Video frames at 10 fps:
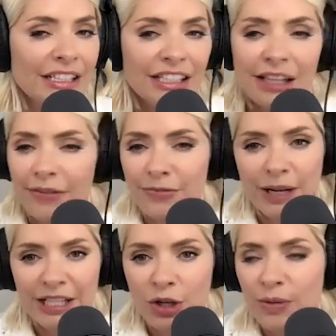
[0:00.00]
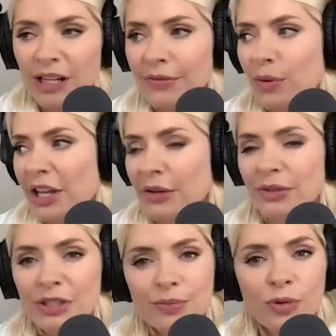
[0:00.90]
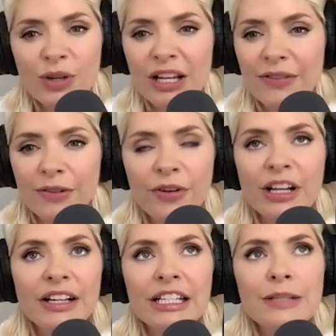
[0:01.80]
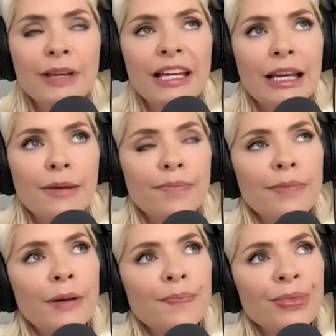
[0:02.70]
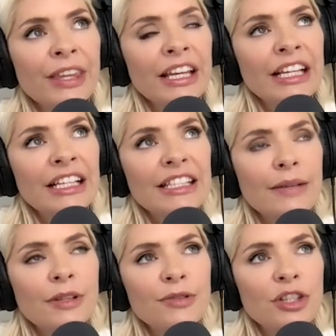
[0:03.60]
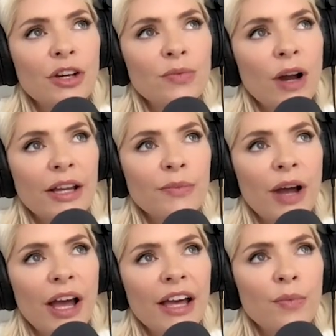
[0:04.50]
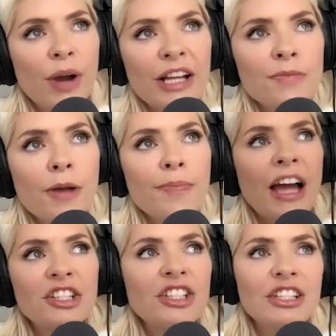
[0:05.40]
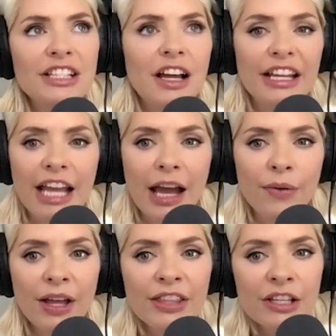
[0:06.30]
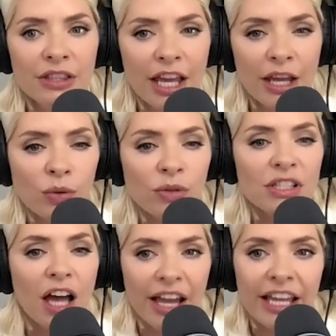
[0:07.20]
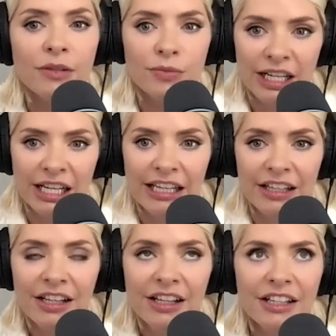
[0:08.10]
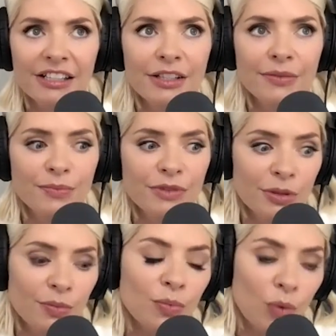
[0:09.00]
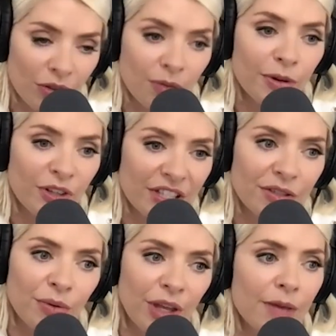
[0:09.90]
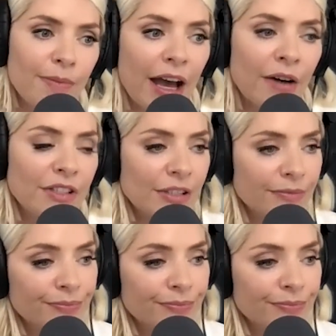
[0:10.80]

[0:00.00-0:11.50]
love my job. I love working on This Morning. I feel very lucky to be in it. But sometimes you go, right, where do my passions lie now? And they all tie in really to what the book is talking about